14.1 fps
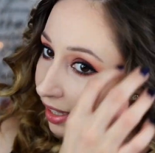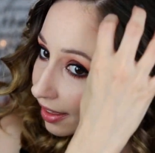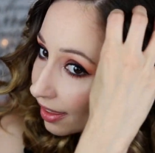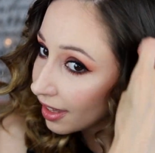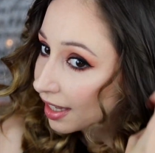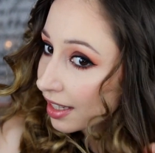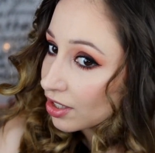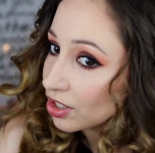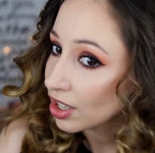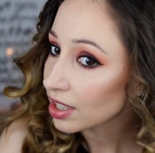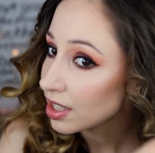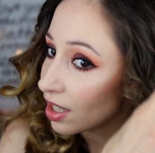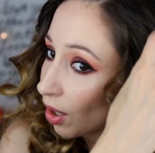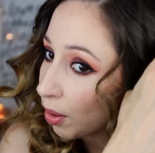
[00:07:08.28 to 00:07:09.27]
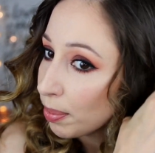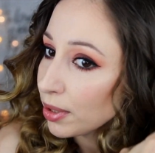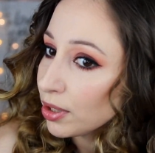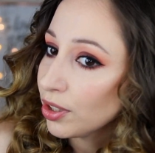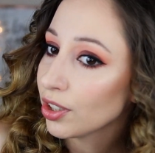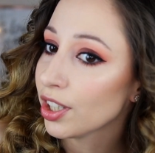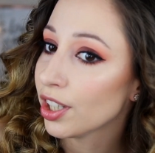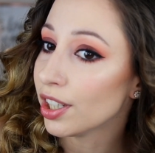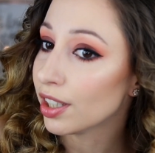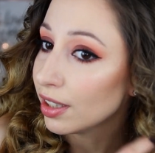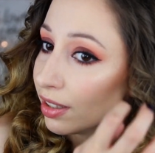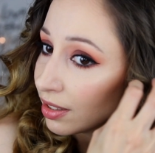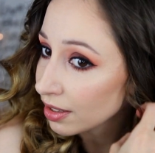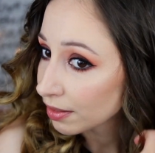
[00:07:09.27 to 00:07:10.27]
And then just open your
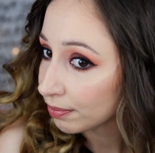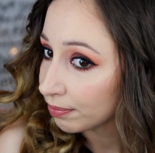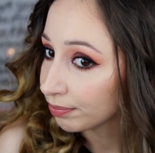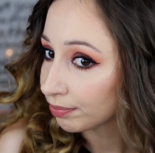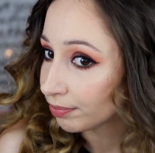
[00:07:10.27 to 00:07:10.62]
curls.